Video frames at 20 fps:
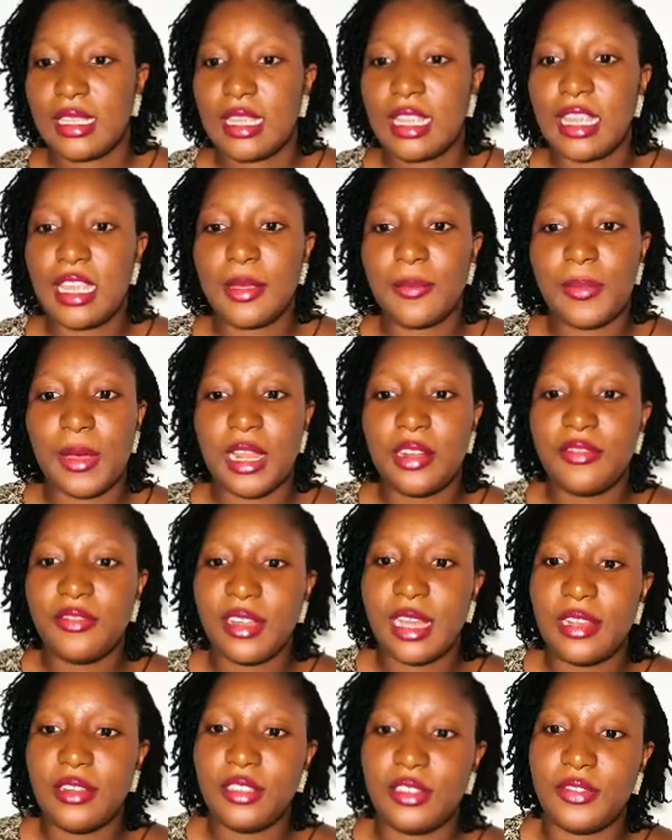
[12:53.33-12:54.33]
Keypad
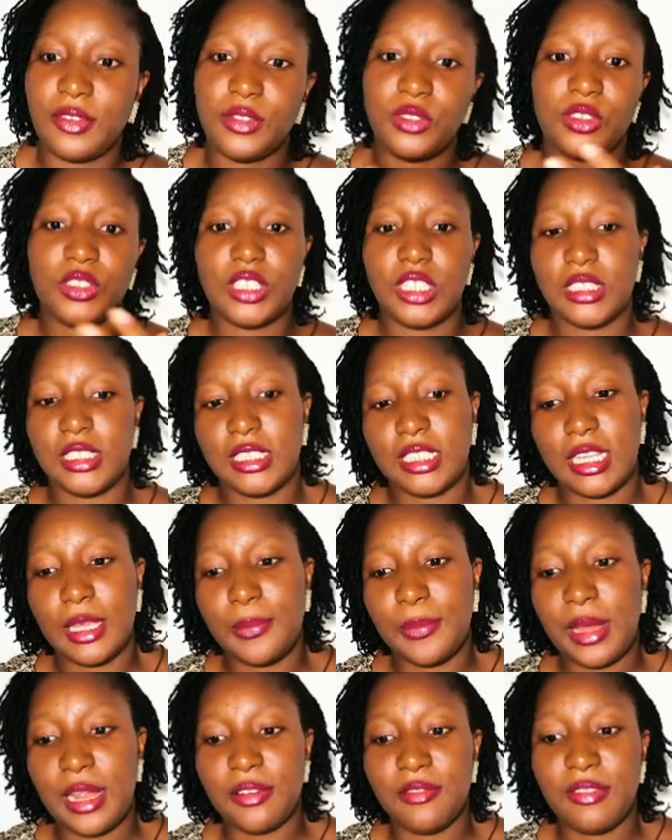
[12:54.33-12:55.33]
values, want to change
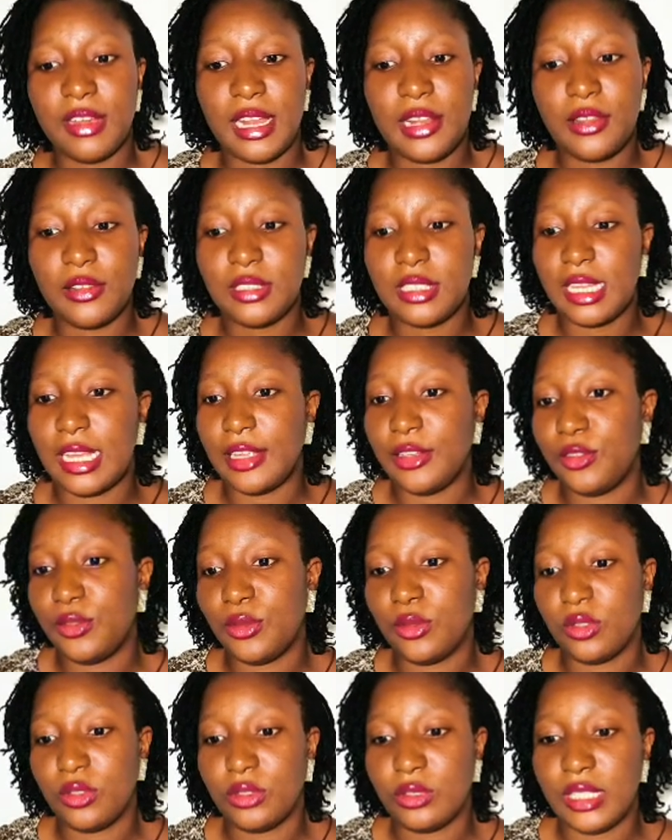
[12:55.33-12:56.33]
the keypad values, I
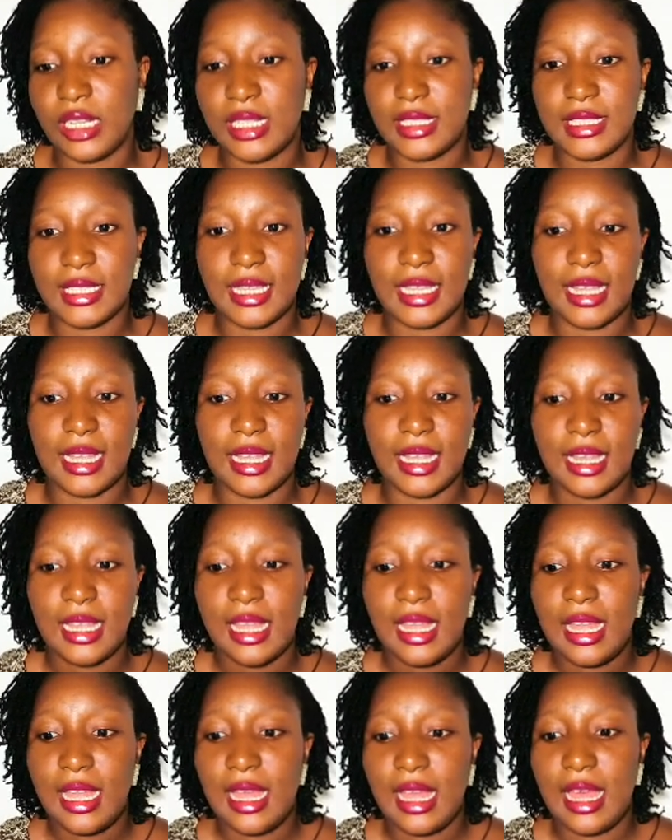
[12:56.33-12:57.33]
do all that here,
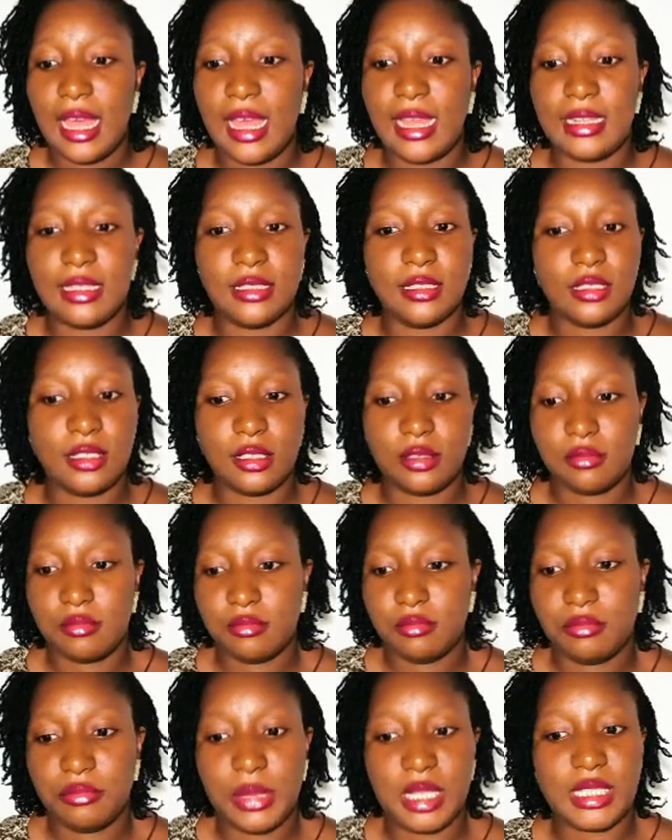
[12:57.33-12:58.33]
and
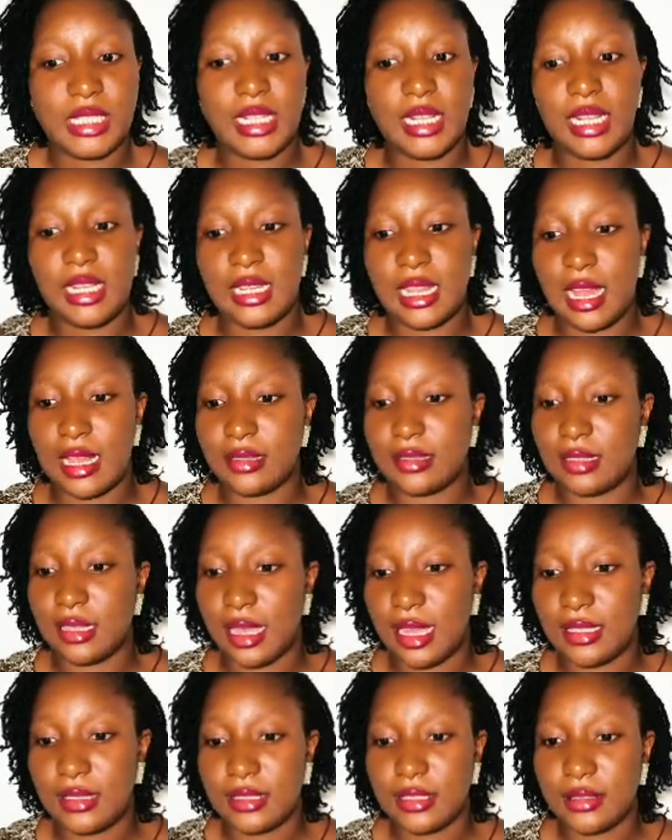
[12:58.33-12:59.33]
basically that's
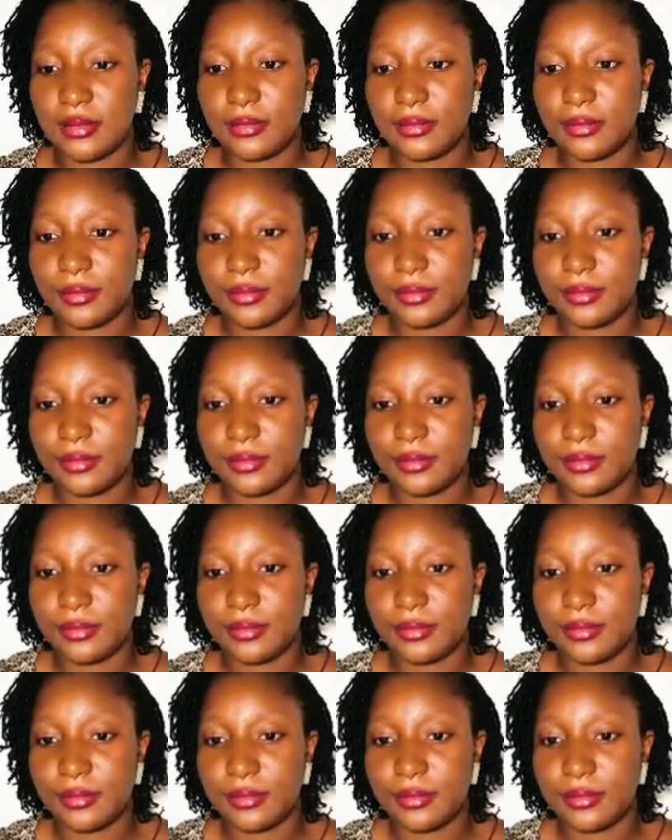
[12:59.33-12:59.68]
that.